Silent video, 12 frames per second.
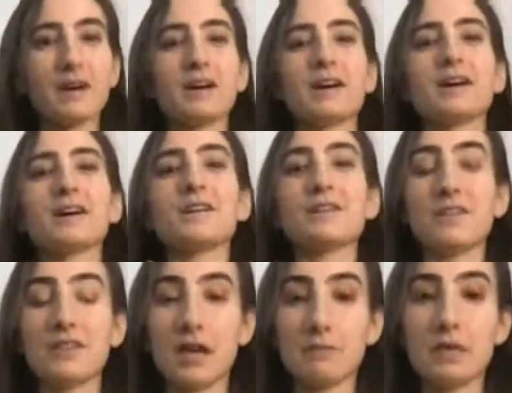uh,
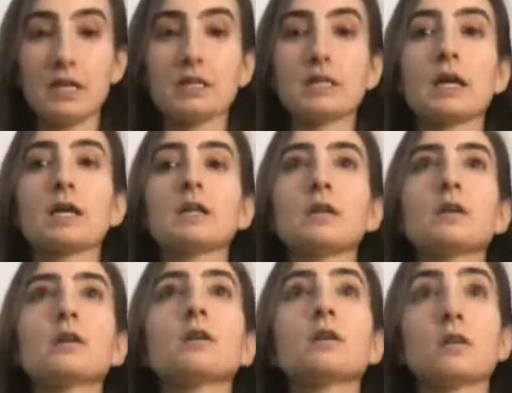that being said,
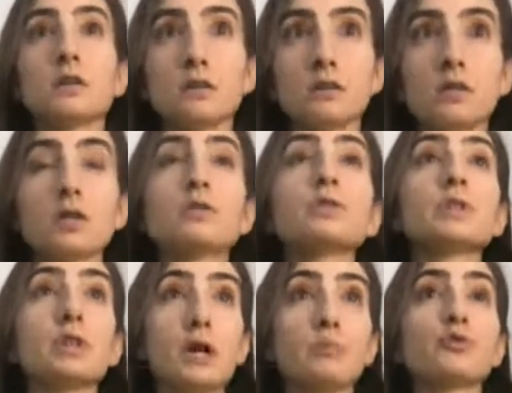Kegels
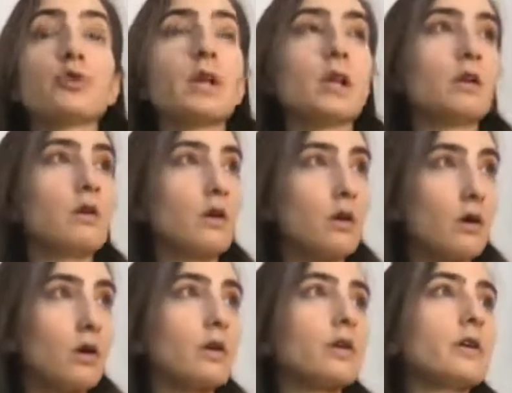and uptraining
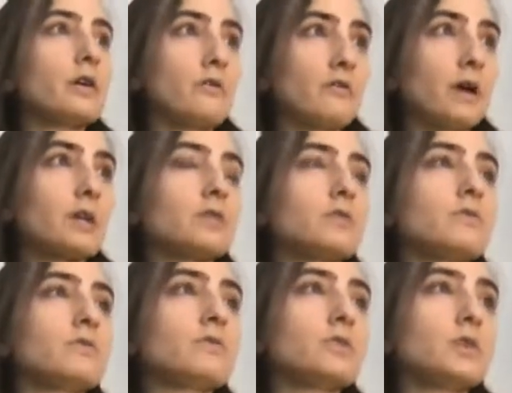are an
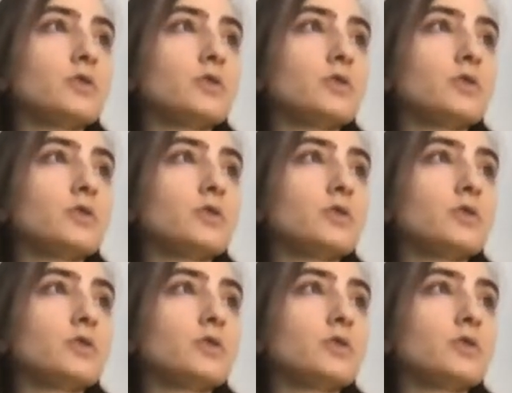effective uh,